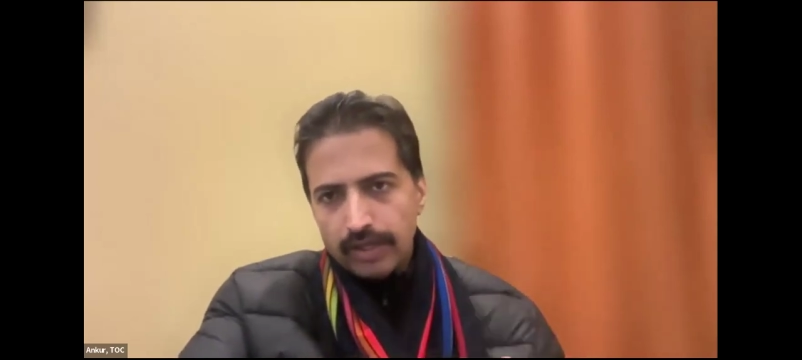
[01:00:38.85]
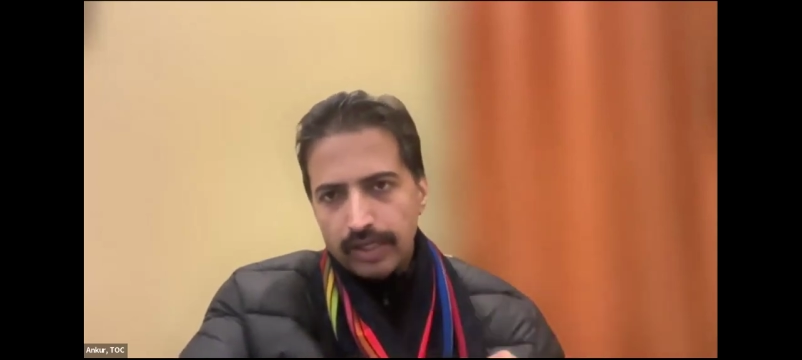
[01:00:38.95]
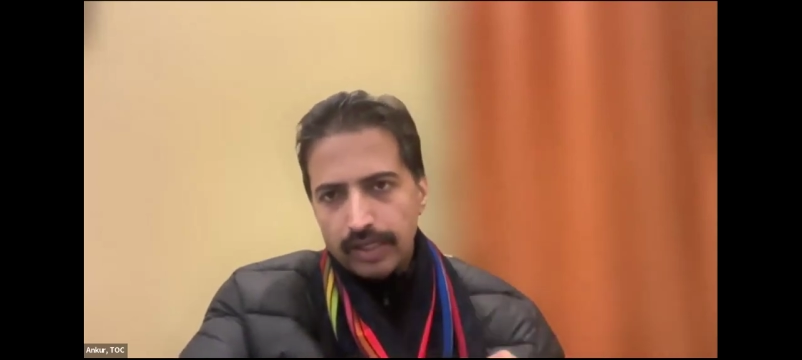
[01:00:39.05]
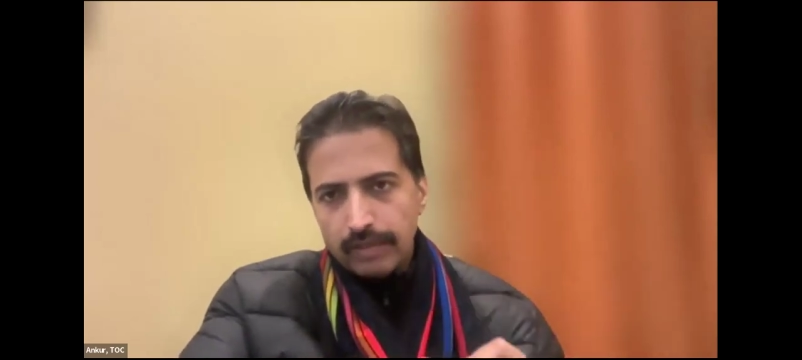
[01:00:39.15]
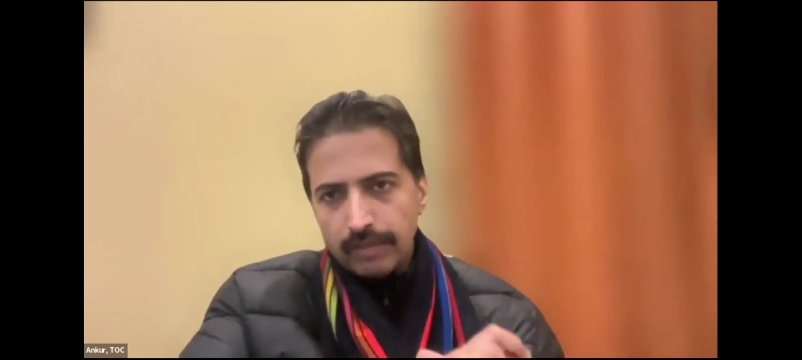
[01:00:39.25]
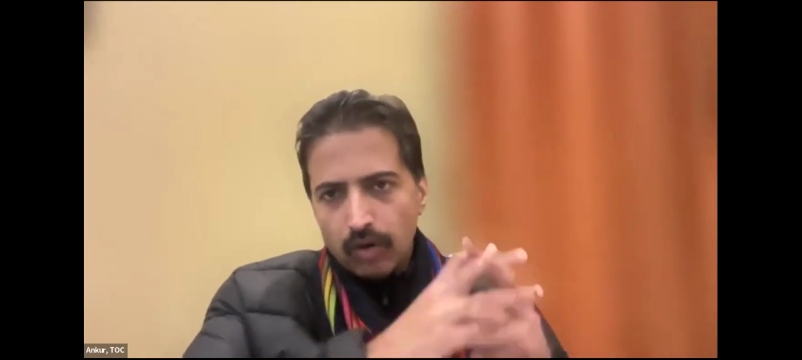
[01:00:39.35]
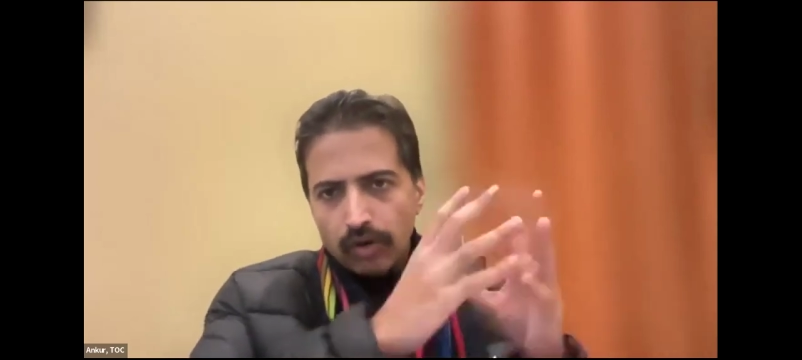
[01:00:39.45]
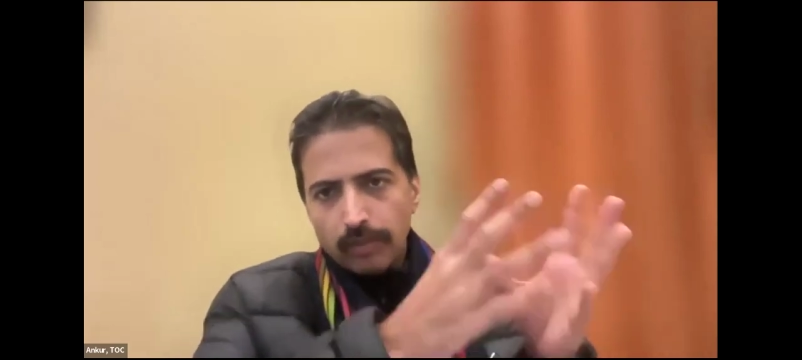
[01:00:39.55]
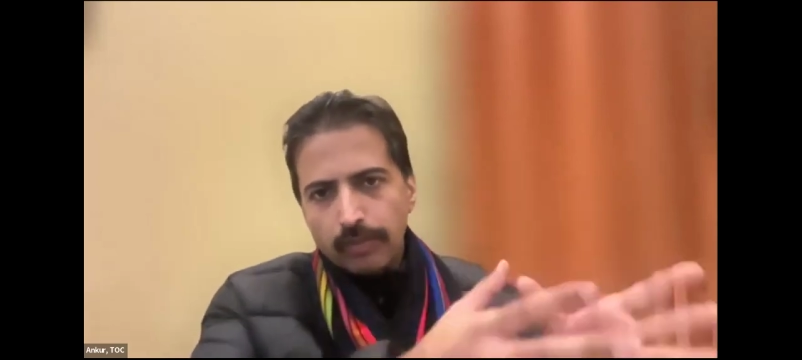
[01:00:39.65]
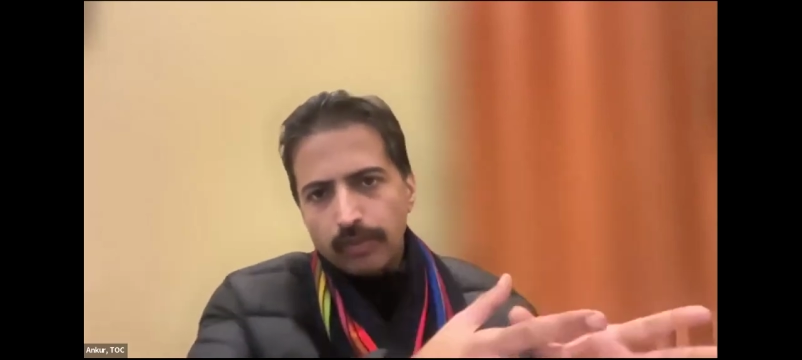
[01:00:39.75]
and keep
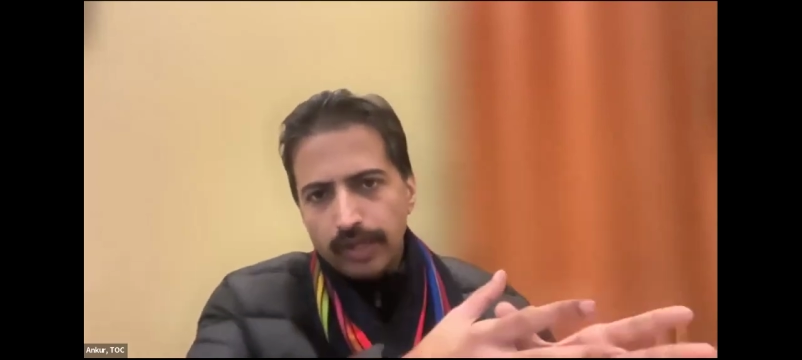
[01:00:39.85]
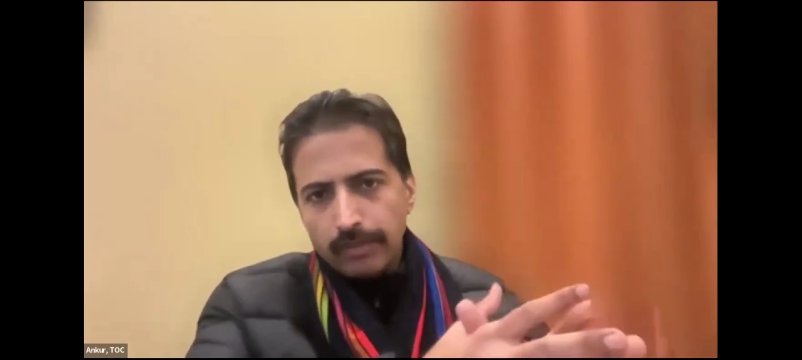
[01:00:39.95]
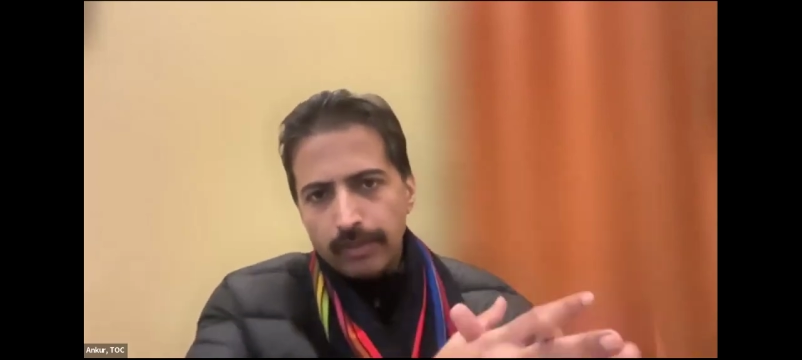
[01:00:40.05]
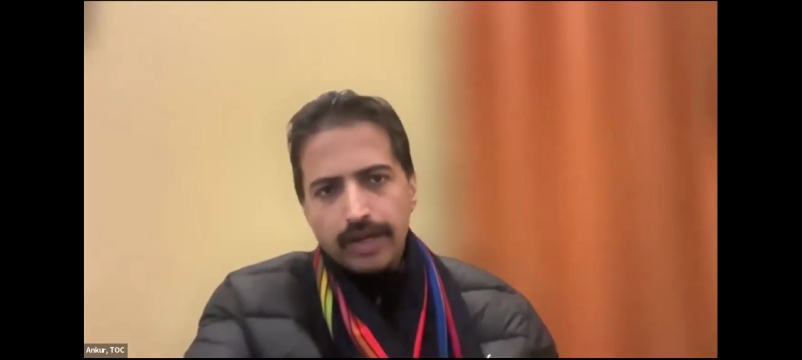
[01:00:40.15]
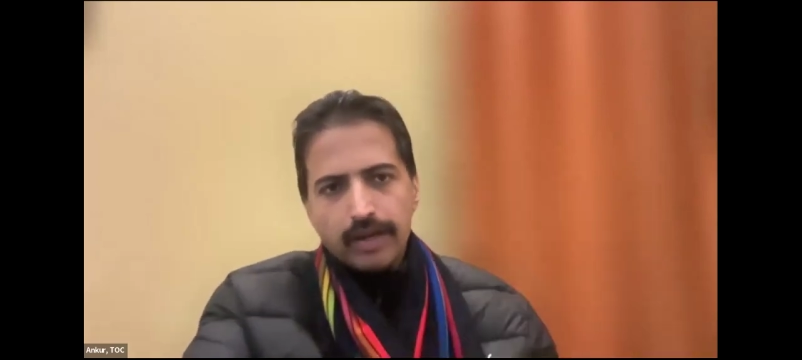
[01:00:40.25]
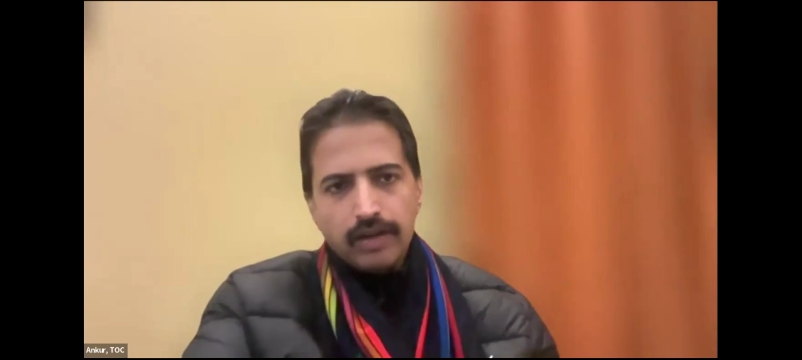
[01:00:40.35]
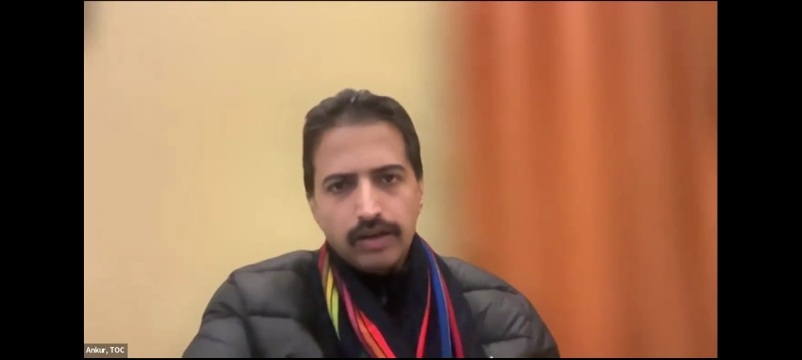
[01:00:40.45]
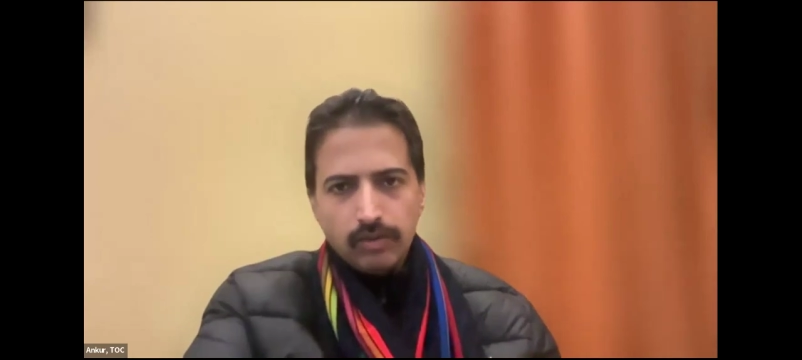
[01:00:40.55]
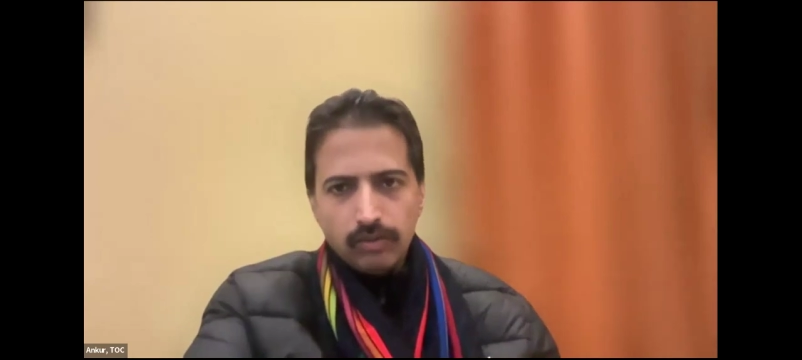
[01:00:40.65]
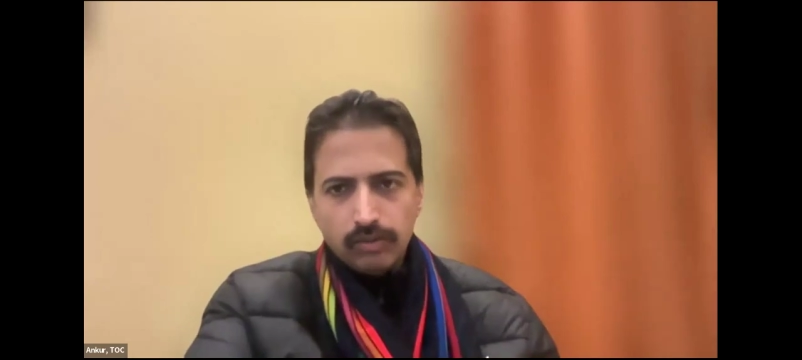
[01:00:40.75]
contributing back
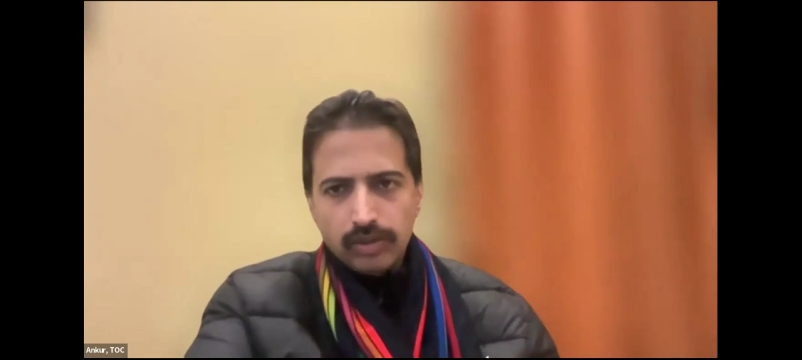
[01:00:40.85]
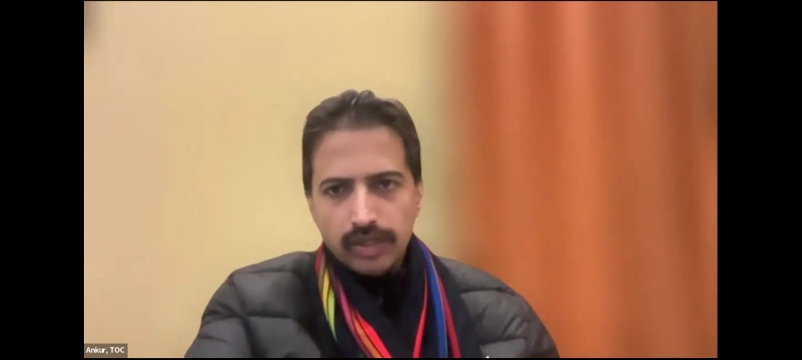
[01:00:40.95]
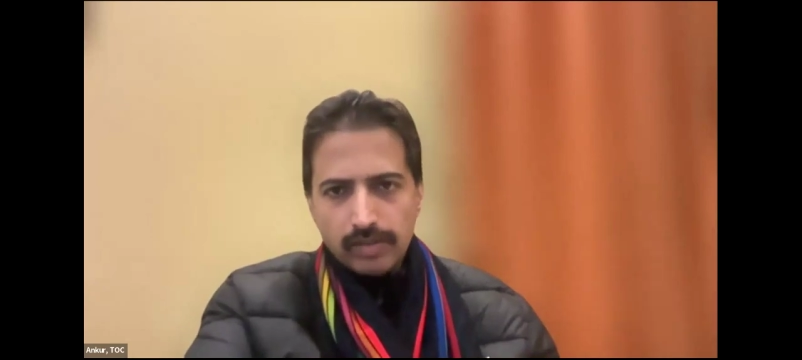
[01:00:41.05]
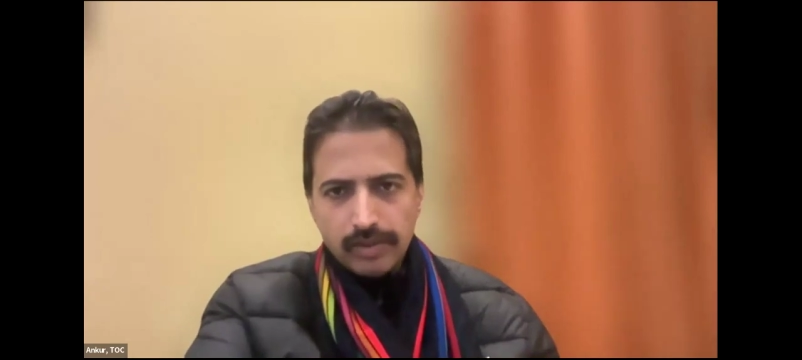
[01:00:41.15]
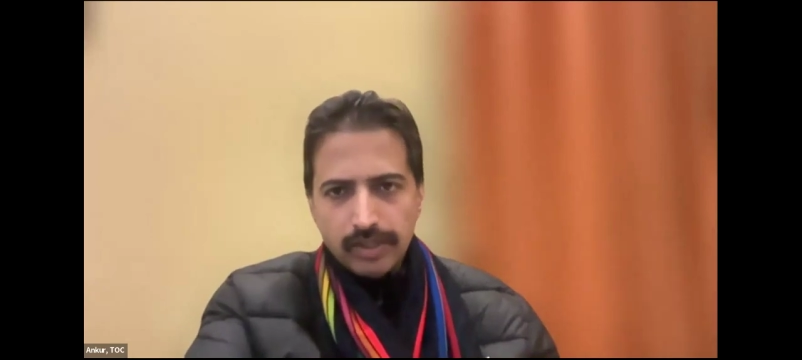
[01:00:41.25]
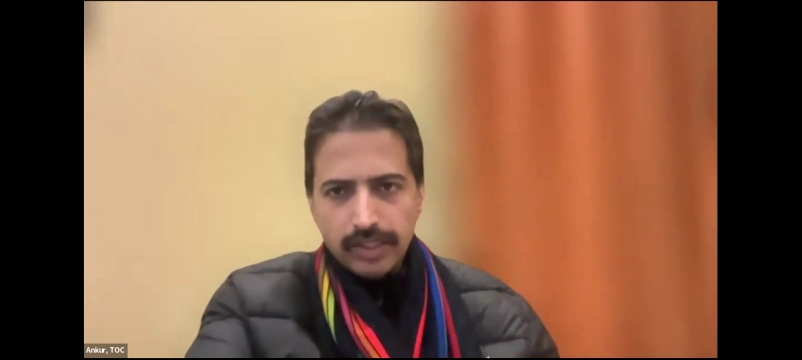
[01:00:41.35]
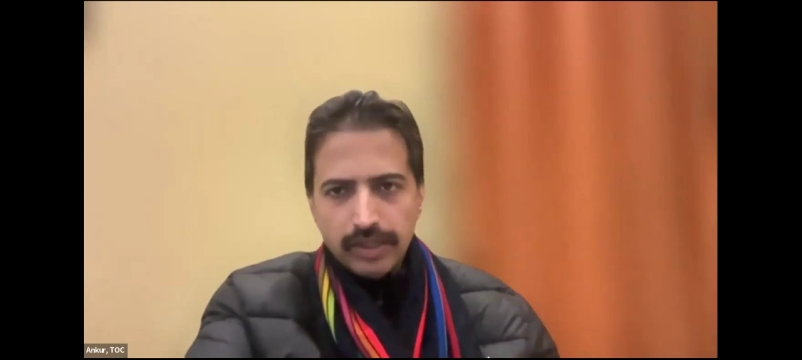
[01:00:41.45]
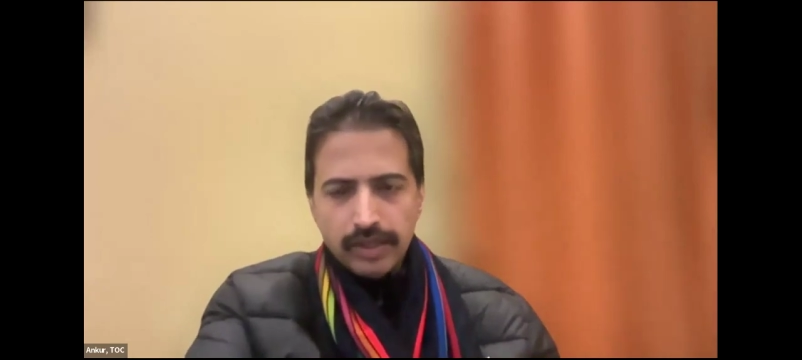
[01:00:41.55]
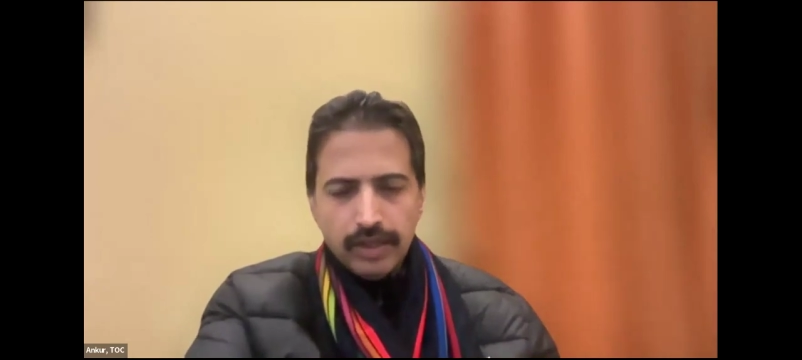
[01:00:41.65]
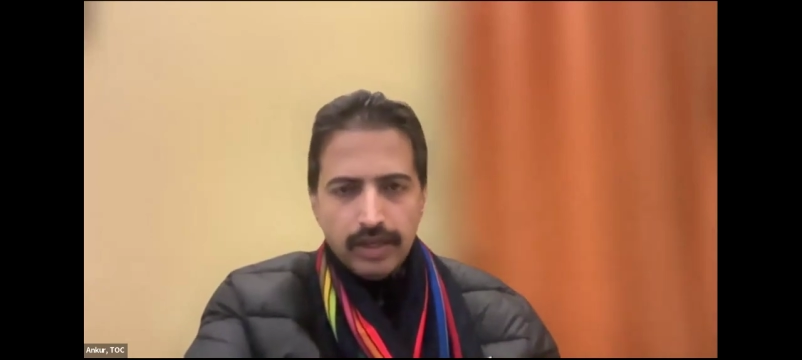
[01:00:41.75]
to the
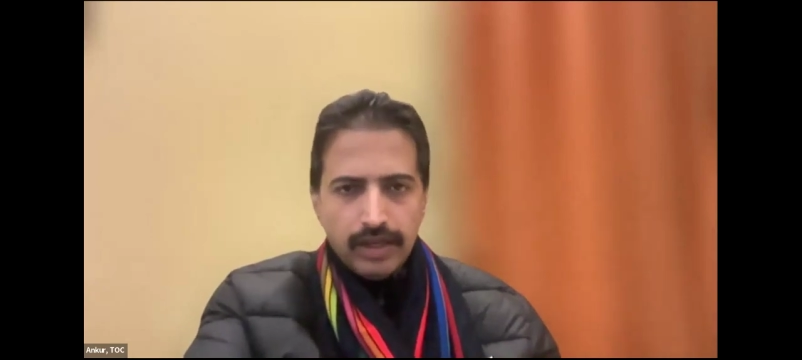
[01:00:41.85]
community.